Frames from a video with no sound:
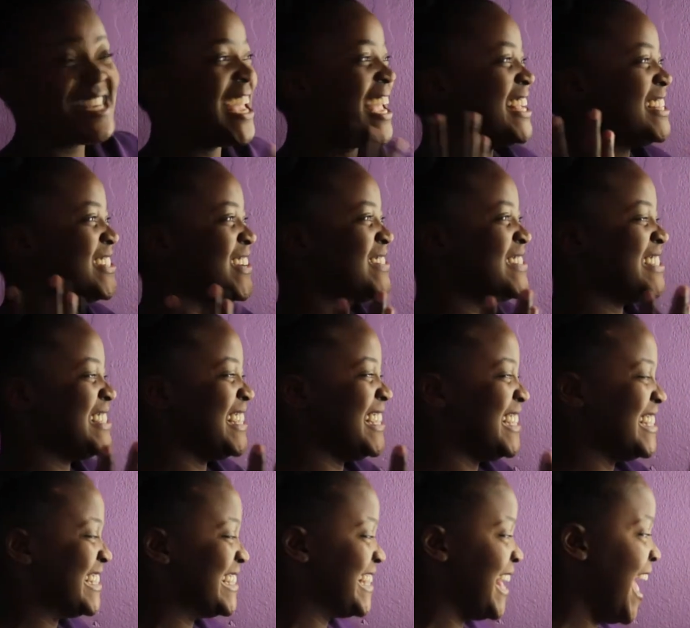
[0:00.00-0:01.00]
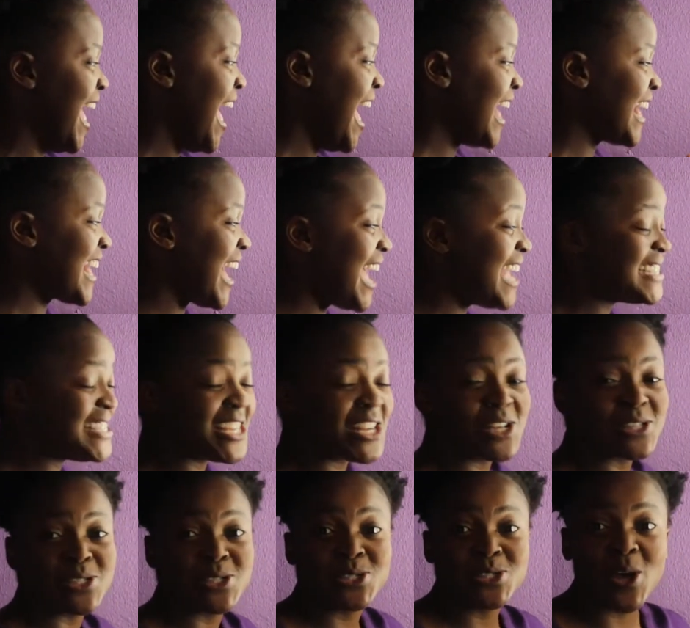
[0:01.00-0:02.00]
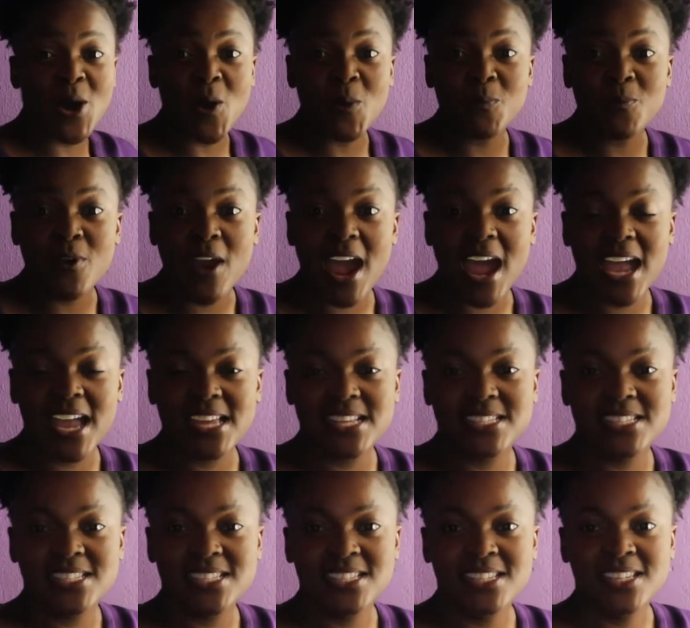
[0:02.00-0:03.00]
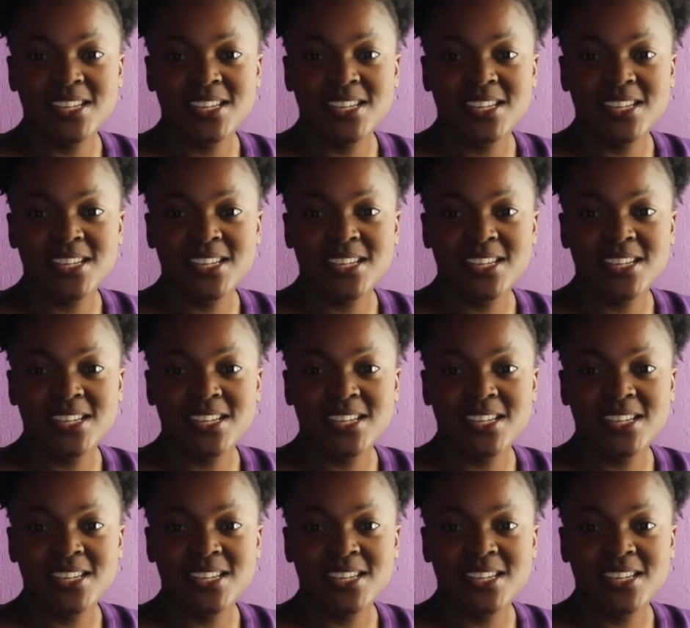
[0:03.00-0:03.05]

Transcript: change of scenes. Guys, it is so bright.